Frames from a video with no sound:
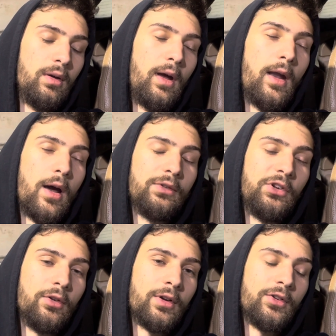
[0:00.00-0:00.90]
and obviously
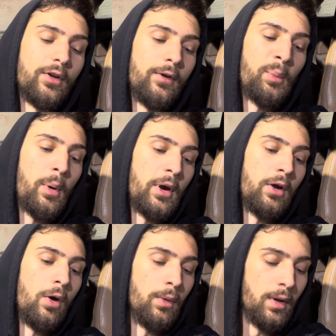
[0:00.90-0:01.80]
looking stuff up on my
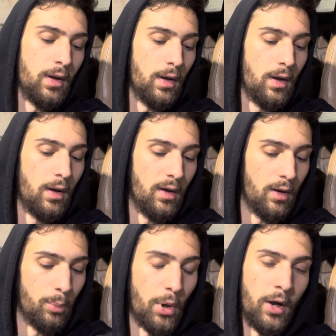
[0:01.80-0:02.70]
own.
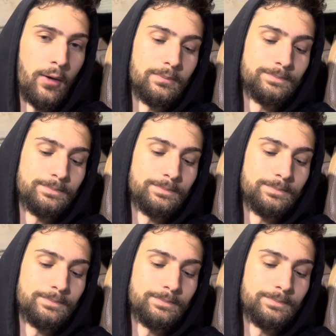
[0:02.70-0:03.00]
But